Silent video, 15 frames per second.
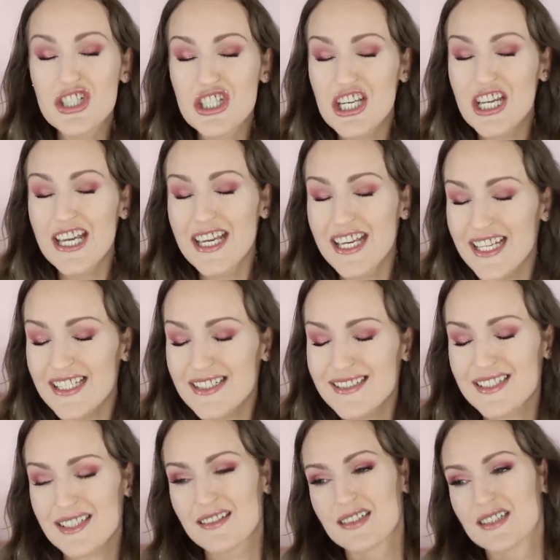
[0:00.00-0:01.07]

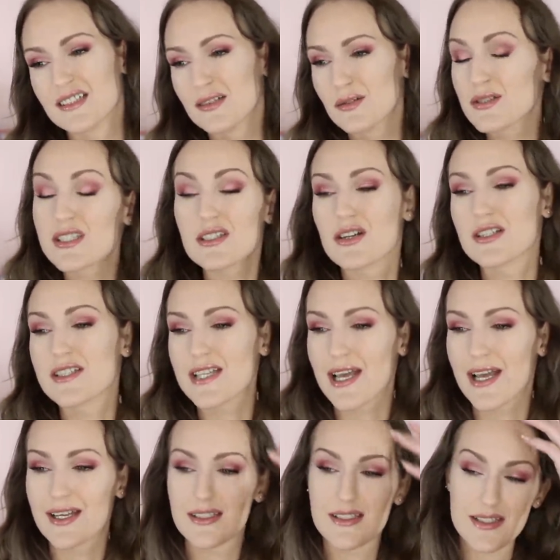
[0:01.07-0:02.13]
shit. So
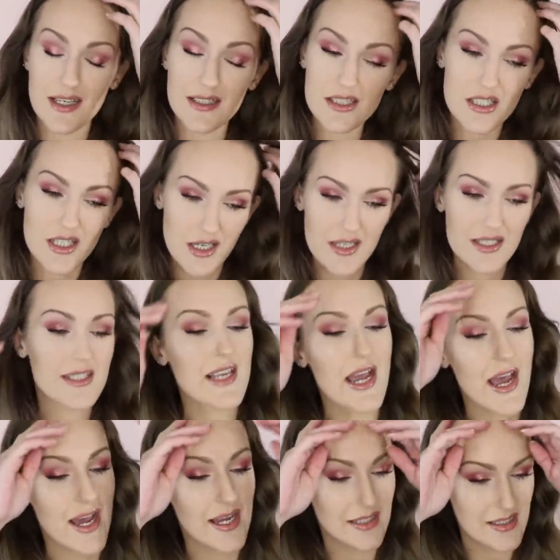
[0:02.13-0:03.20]
sad. Such a
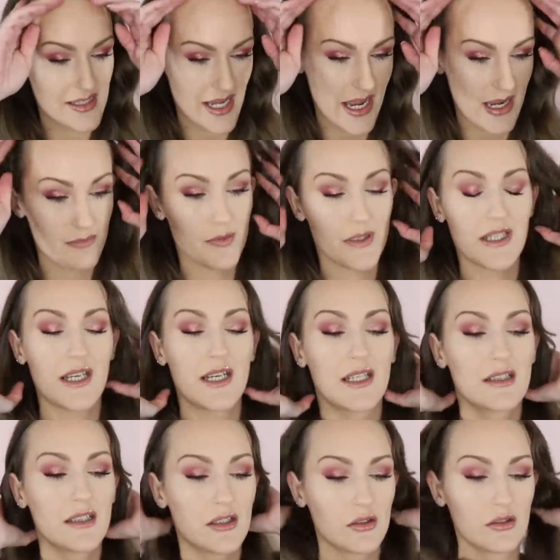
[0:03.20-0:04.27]
sad, sad,
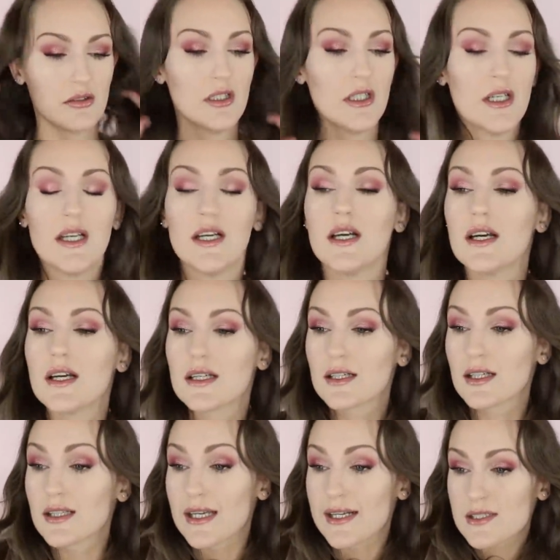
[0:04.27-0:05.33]
pathetic little
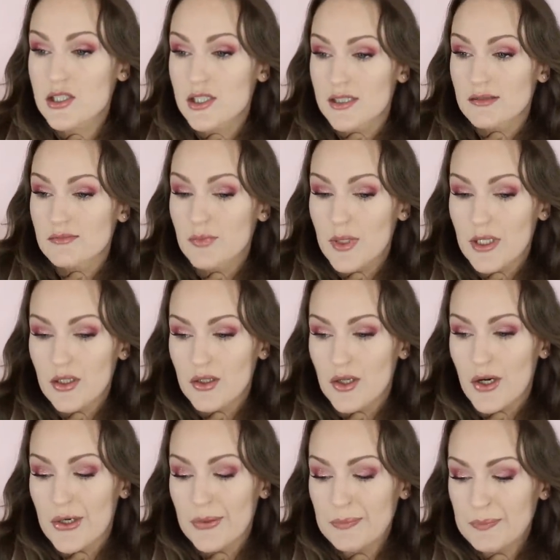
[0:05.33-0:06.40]
collection. But, you
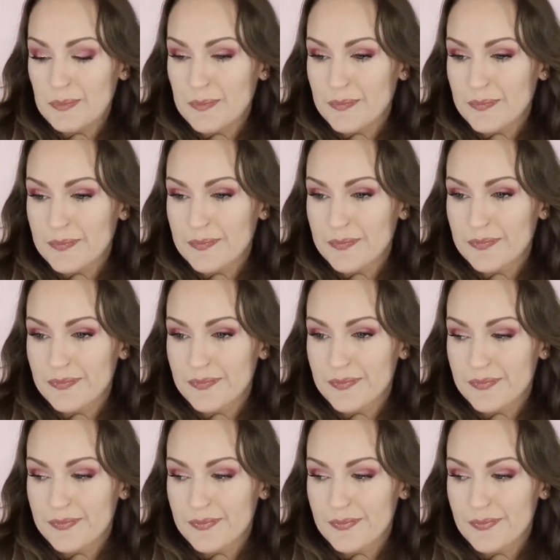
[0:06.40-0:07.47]
know,
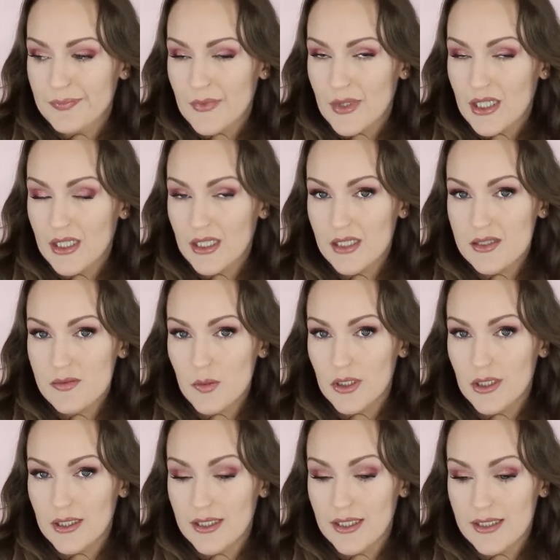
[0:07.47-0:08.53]
it is
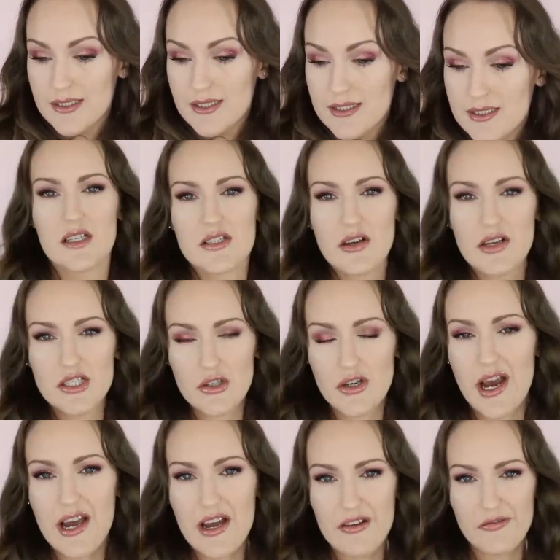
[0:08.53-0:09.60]
what it is. So I do
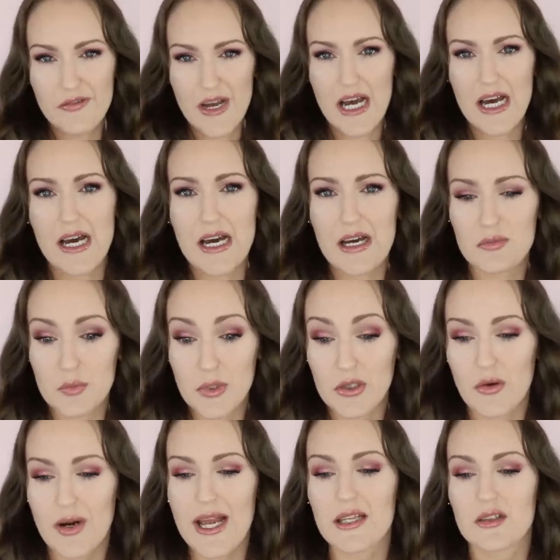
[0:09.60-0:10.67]
have uh,
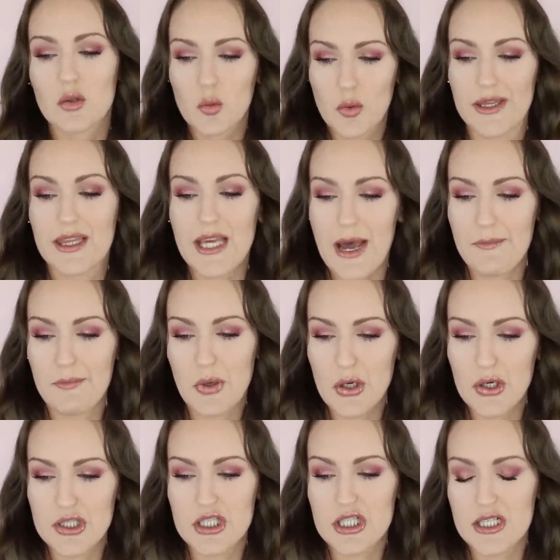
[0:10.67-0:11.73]
regret with that
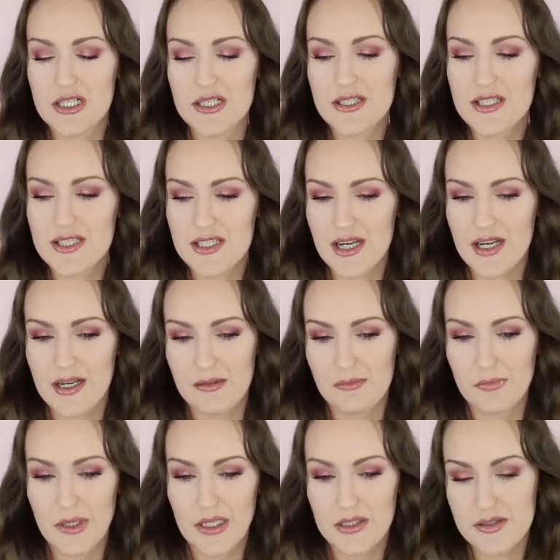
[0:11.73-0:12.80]
purchase
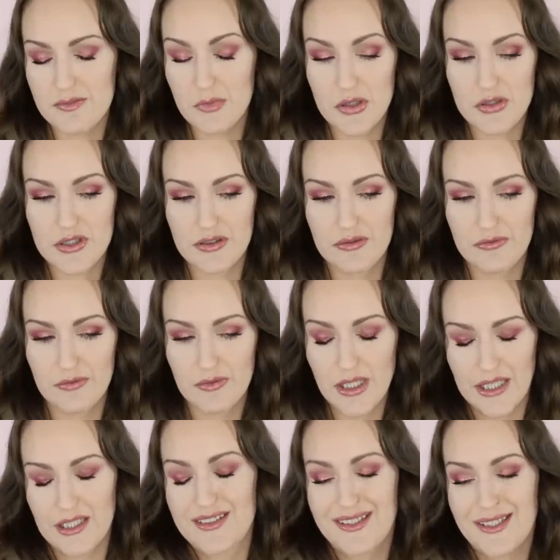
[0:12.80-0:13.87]
um, because most of
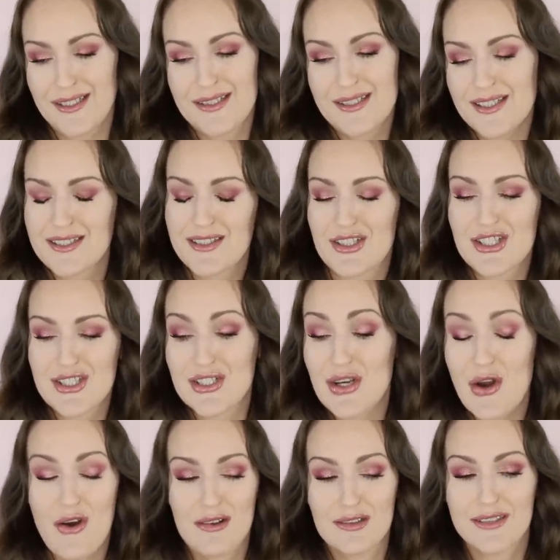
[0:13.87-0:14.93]
like it's just
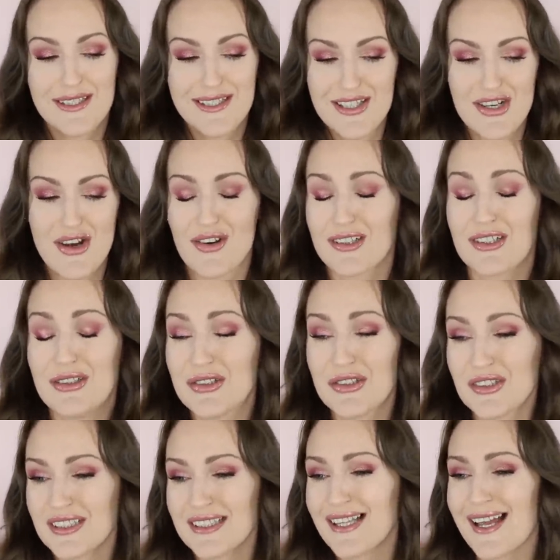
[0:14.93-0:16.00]
not it's not
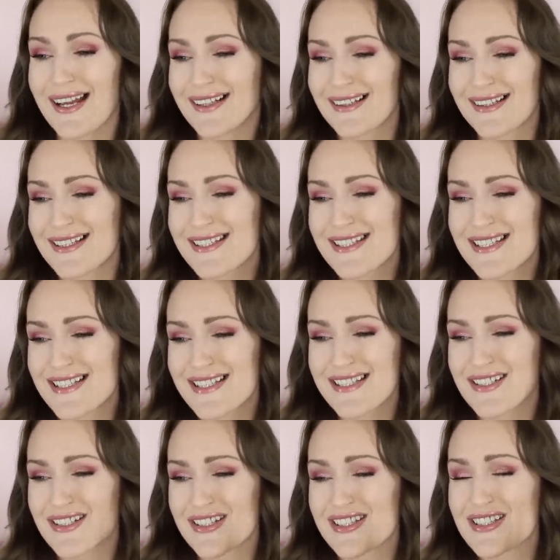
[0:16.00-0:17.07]
good. Like this is
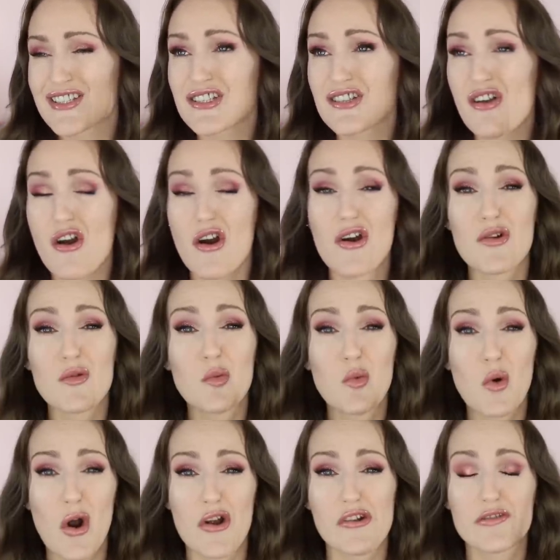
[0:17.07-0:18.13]
just so
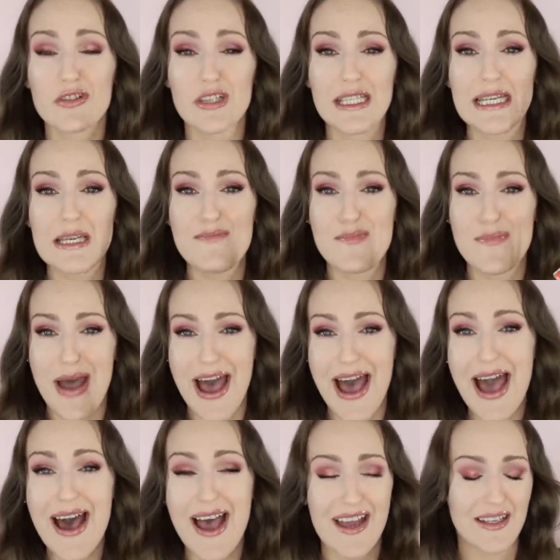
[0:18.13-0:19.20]
woefully
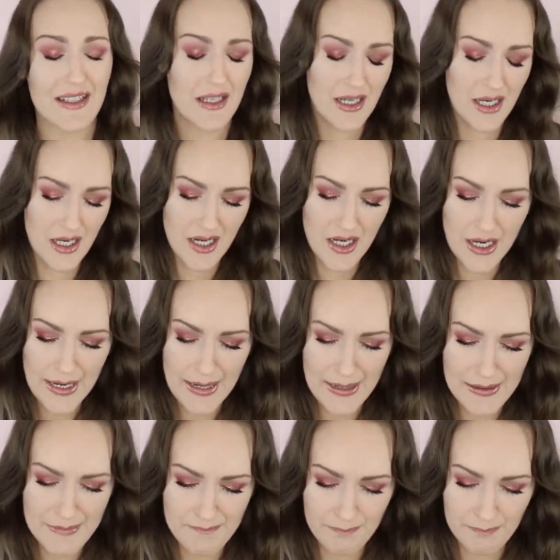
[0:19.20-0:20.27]
bad,
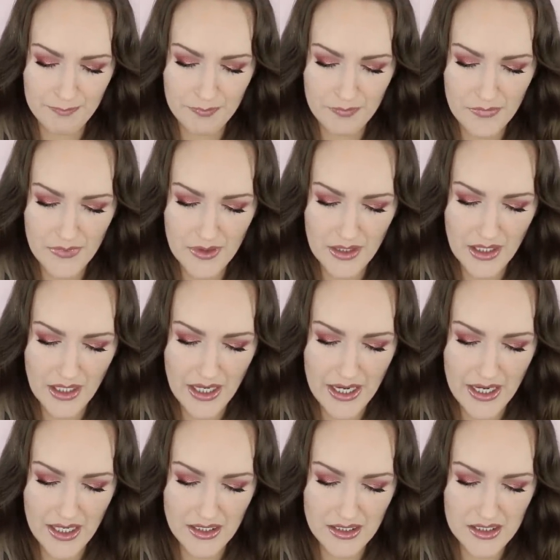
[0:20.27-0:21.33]
um,
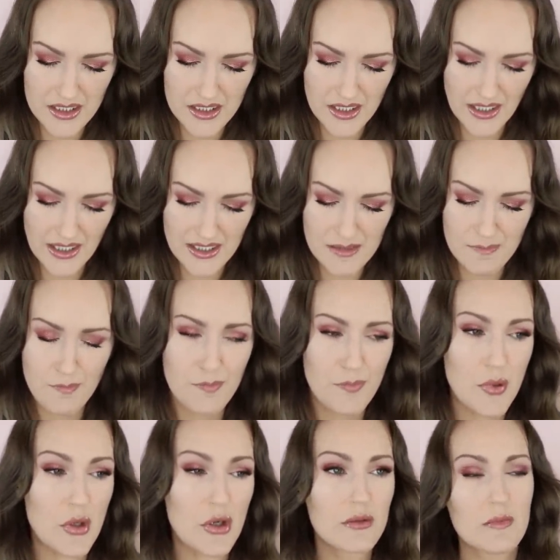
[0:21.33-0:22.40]
and it's
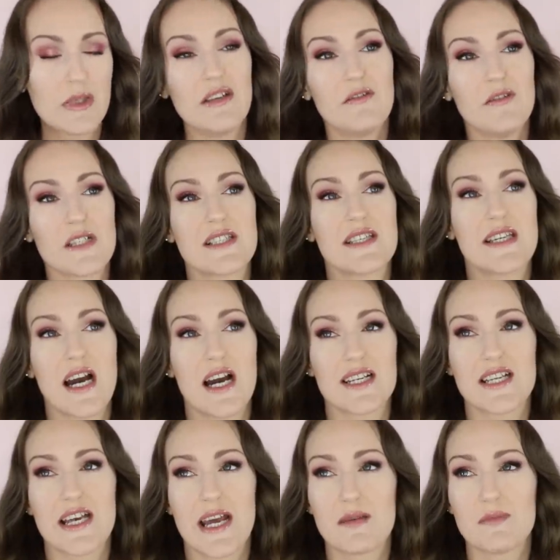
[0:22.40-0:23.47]
burnt me for
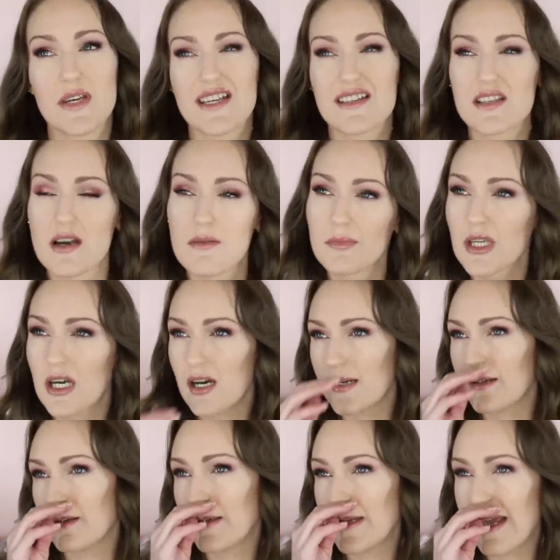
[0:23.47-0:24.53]
Ciate because I'm
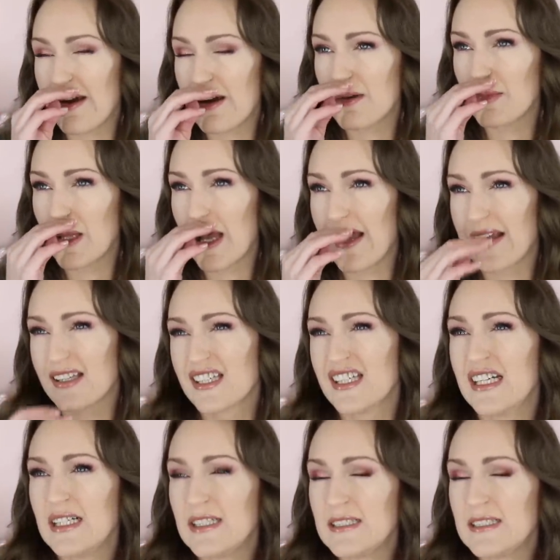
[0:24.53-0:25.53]
kind of now I'm like.